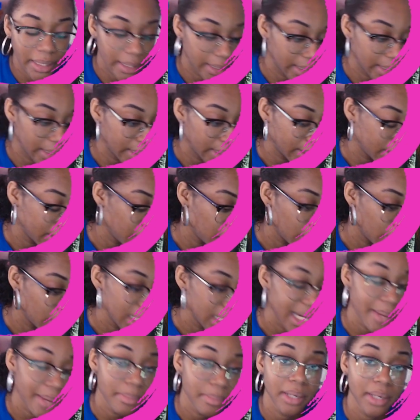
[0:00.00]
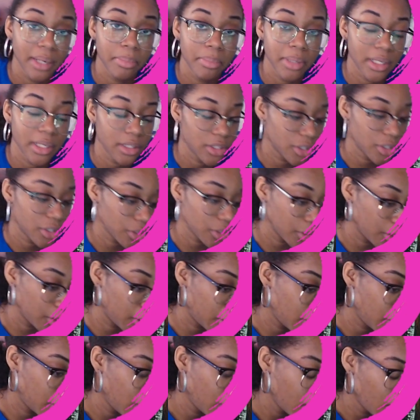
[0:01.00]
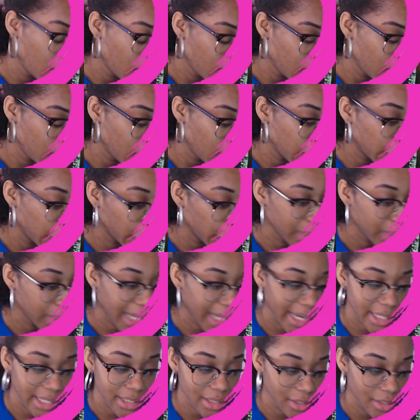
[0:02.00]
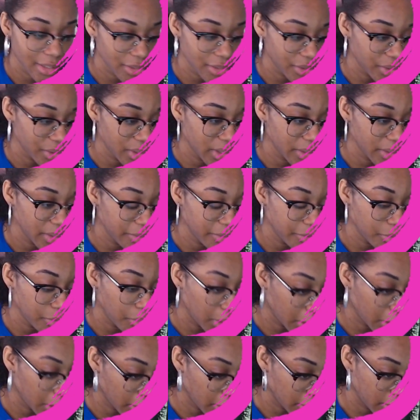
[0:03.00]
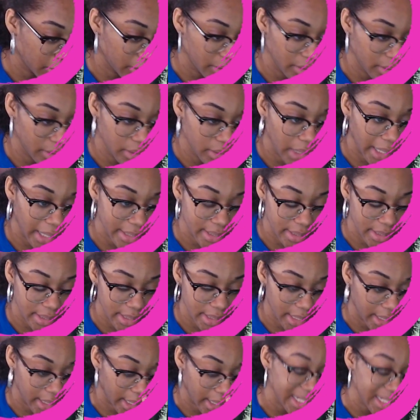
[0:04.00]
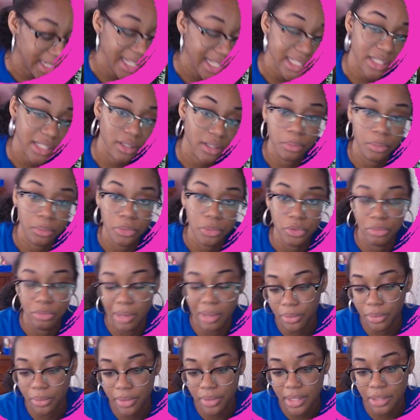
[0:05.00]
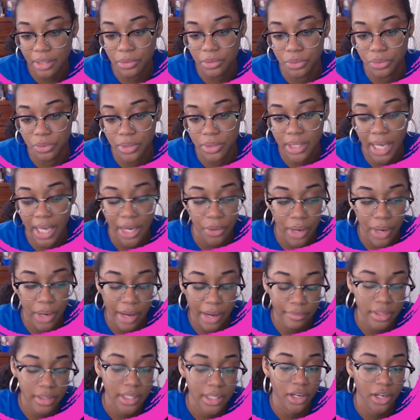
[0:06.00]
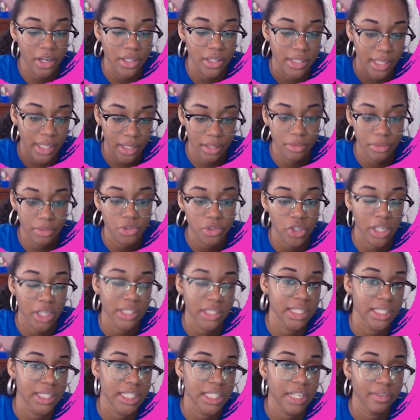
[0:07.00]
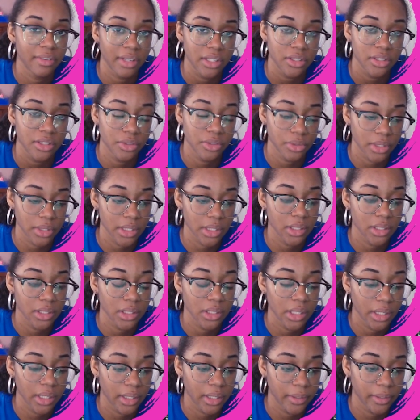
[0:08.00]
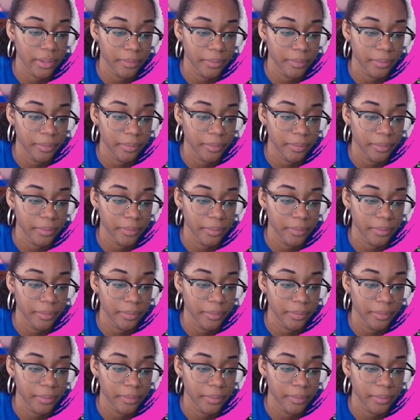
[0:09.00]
You know, he got Mega Pincer, you know, X Scissor, Fury Cutter, X Attack, and he has another move, but I don't think it was really. I don't have it yet because I tried to save, like, you know, the little